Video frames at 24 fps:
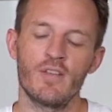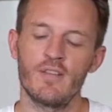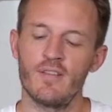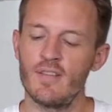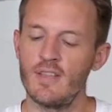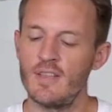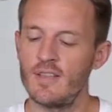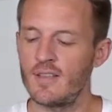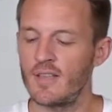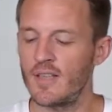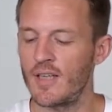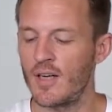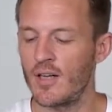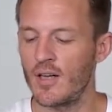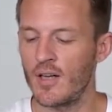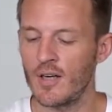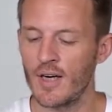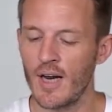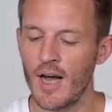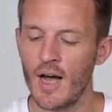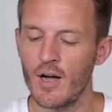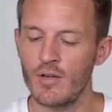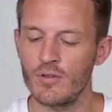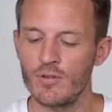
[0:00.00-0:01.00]
detail on
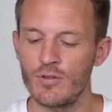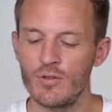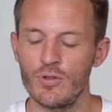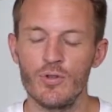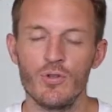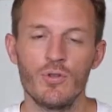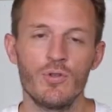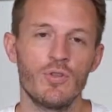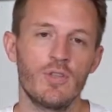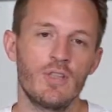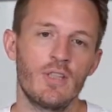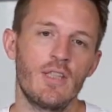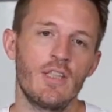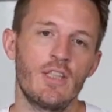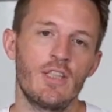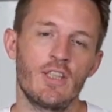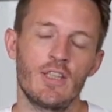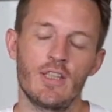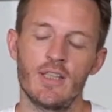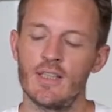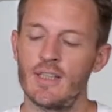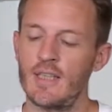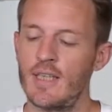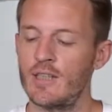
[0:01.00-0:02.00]
how to use each
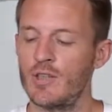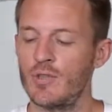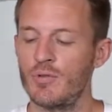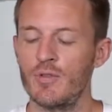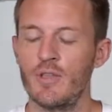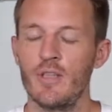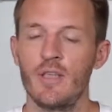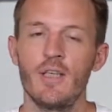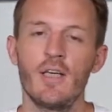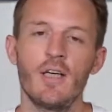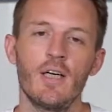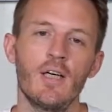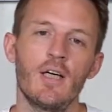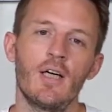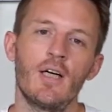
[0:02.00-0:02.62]
accessory